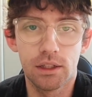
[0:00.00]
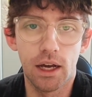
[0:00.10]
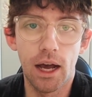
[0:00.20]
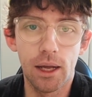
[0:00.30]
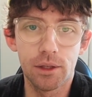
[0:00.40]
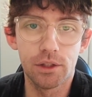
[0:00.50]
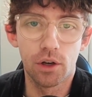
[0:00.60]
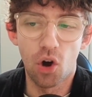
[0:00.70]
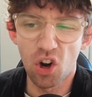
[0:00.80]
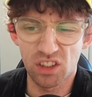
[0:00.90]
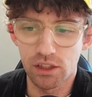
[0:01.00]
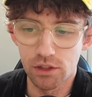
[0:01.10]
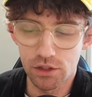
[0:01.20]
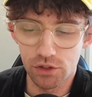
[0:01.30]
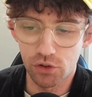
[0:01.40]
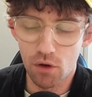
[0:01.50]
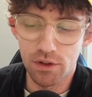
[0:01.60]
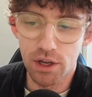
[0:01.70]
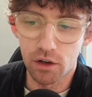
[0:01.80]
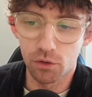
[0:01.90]
uh, you know, hot hot conditions over
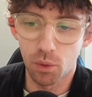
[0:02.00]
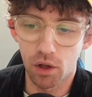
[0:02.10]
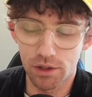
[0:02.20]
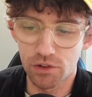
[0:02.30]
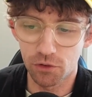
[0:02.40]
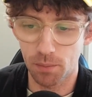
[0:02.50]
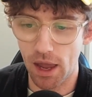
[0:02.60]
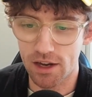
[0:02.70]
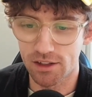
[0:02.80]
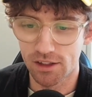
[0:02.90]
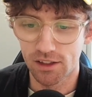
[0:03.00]
there as well in Spain,